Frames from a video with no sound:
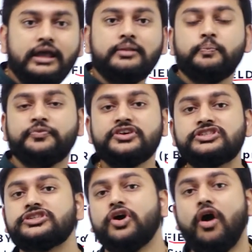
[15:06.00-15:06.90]
in
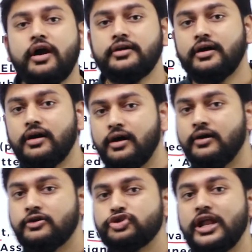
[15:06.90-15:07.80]
this order.
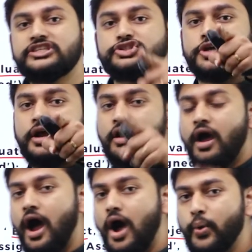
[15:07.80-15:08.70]
So let's check
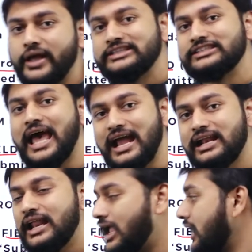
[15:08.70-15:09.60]
how
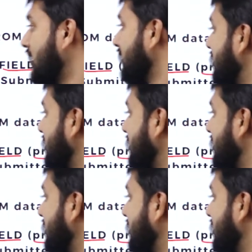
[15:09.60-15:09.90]
exactly